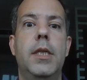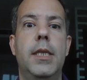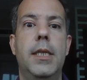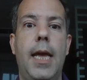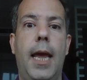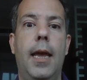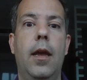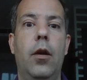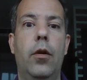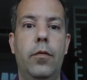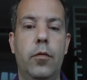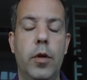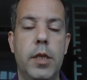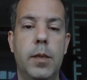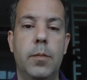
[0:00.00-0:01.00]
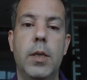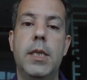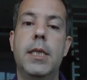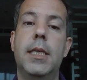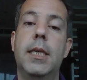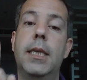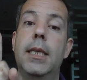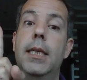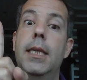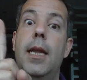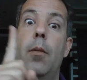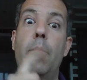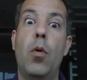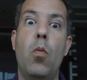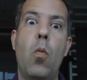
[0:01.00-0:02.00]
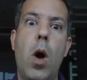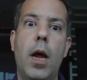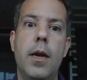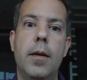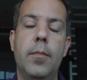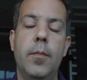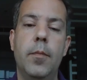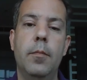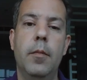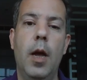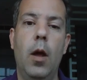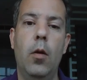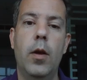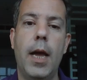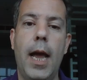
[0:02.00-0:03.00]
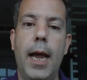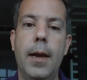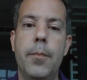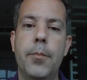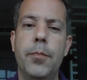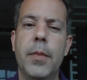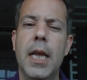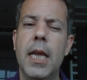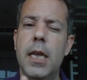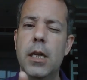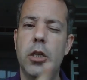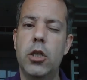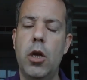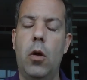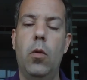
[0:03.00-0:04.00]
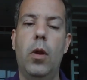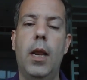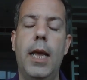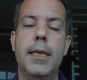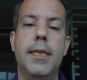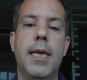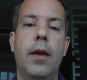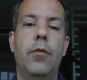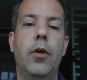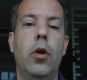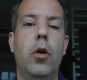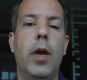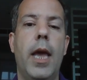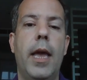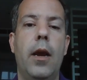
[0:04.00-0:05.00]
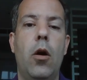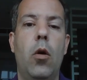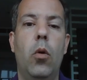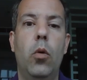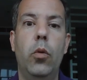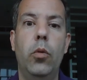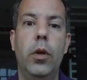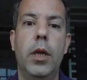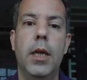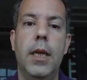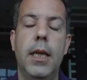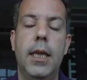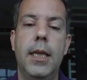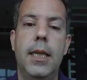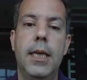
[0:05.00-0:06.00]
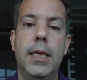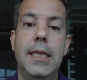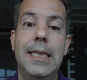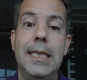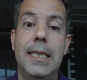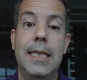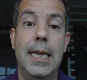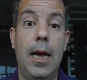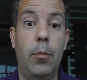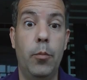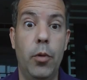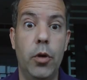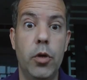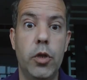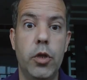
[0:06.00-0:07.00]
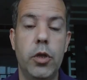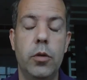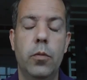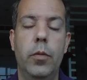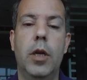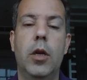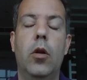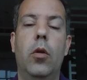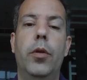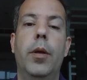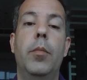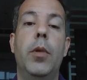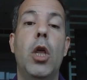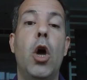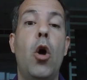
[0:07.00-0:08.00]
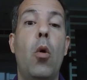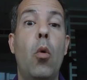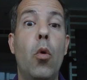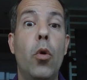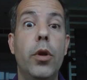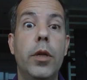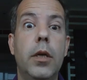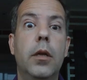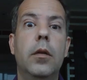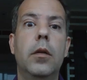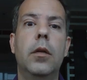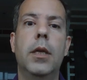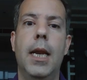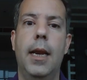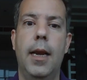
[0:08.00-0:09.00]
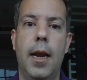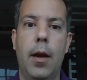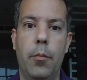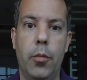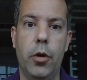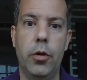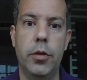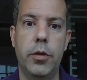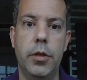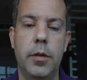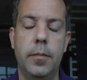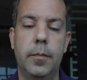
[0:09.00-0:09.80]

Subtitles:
day of Christmas, number 1. Okay, so let's have a look at all these numbers. We call them the ordinal numbers.